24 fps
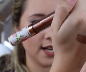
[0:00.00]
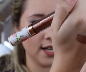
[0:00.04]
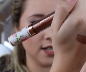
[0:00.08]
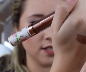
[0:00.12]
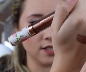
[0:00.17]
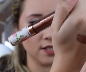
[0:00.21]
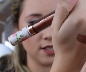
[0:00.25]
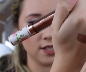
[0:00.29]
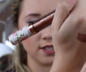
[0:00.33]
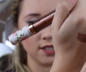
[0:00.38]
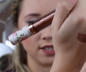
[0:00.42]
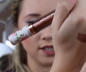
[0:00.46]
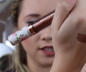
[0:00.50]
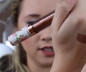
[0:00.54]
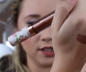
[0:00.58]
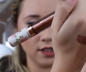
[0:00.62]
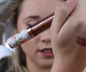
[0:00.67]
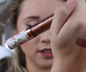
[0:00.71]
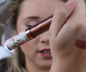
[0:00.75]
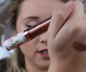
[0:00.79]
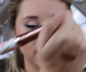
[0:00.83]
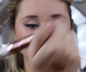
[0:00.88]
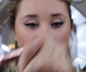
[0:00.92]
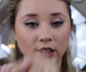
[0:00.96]
it
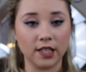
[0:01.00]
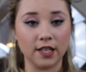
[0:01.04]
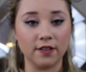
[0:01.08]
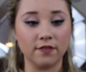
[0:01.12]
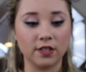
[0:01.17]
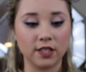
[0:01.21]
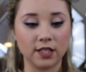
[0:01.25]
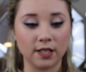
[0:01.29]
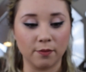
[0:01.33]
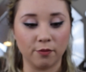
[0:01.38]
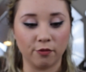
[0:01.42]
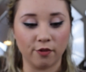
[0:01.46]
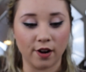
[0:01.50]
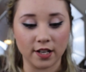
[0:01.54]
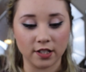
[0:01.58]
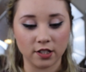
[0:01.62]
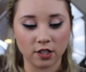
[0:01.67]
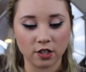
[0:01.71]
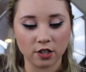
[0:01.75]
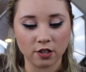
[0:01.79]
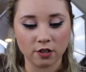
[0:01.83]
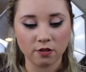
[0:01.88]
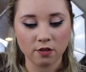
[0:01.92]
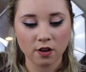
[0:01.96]
still leaves some
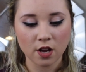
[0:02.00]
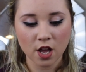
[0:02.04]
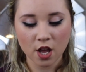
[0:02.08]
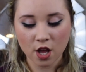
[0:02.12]
residue.